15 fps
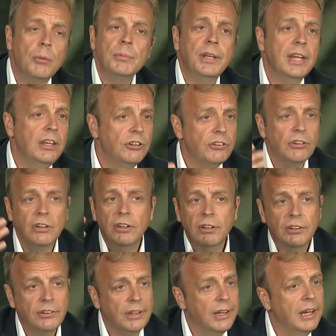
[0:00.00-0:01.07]

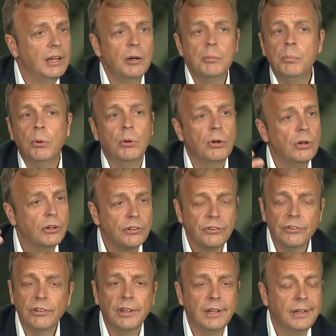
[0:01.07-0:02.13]
accommodation,
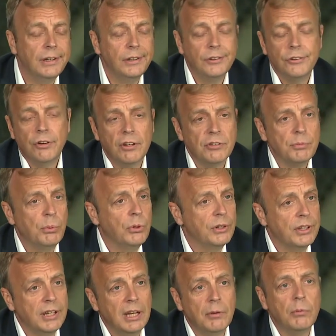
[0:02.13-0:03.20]
airports, uh,
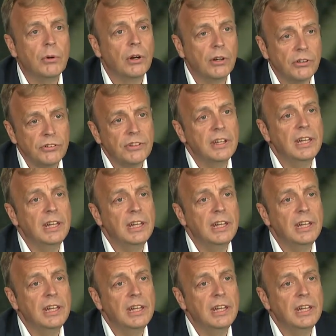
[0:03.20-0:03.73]
transport networks,